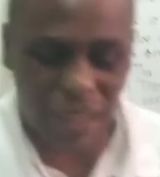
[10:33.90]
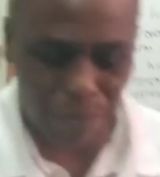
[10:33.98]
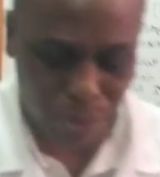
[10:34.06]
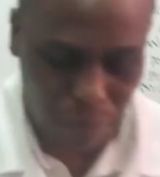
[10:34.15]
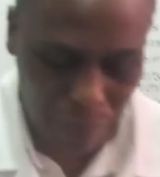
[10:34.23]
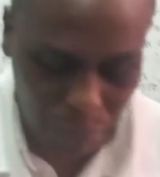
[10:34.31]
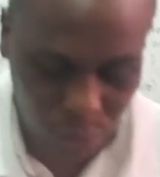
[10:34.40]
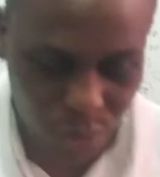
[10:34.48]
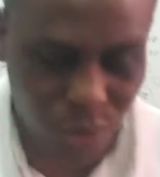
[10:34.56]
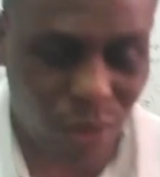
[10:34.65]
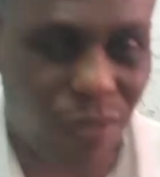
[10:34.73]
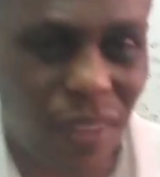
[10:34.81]
a problem to
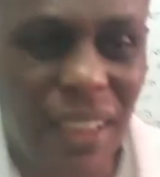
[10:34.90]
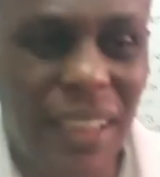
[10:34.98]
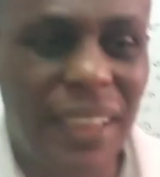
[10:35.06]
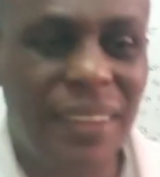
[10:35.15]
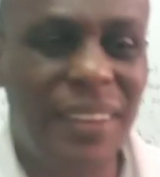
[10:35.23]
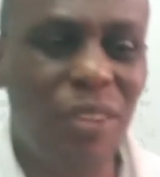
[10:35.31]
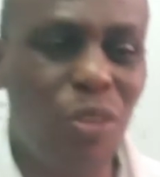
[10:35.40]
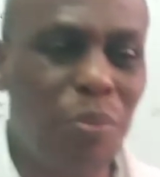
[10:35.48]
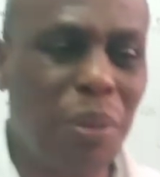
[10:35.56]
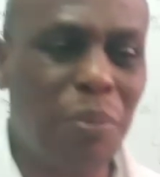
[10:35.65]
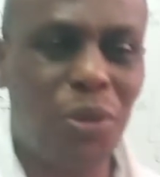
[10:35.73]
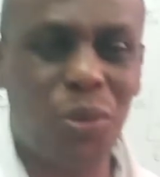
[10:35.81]
solve, then you'll
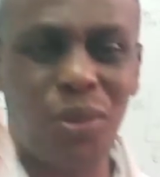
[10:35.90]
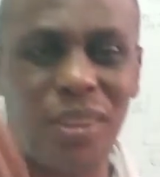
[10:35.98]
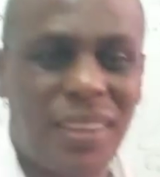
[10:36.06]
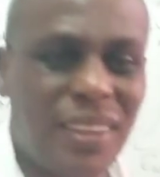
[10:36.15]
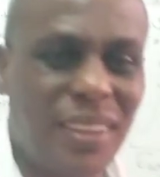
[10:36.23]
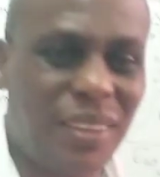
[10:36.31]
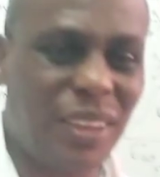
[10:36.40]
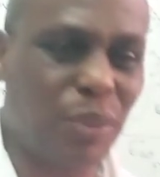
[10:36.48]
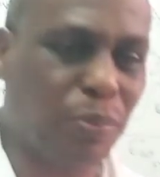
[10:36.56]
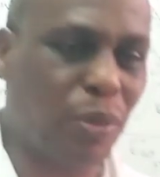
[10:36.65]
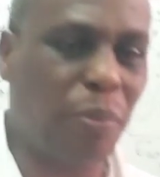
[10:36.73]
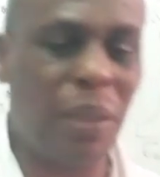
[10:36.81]
be able to see this
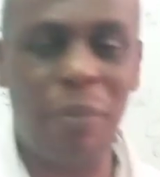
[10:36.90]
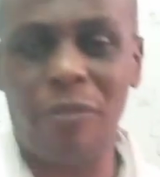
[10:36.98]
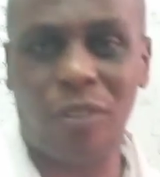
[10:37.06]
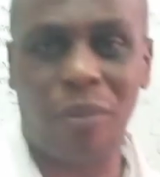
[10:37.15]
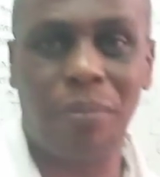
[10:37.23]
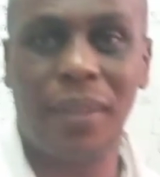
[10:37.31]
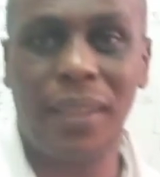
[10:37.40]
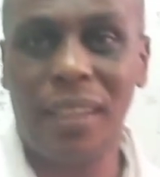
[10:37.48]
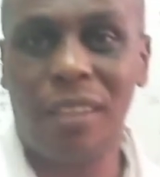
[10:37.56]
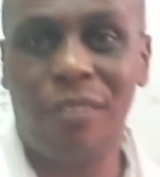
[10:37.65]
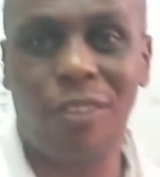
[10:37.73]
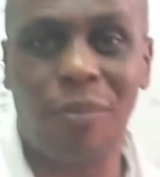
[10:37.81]
problem
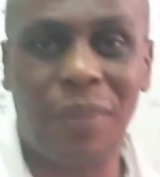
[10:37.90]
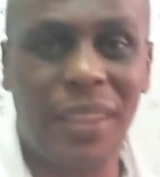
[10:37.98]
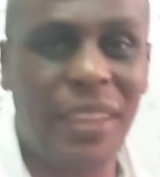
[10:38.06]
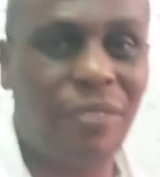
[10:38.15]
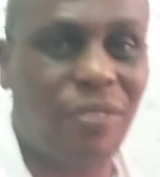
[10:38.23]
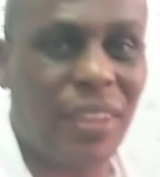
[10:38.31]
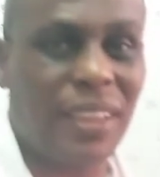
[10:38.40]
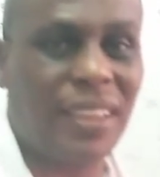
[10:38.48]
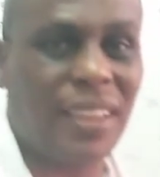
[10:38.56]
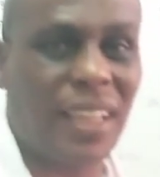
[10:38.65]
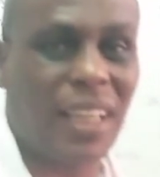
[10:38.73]
from the different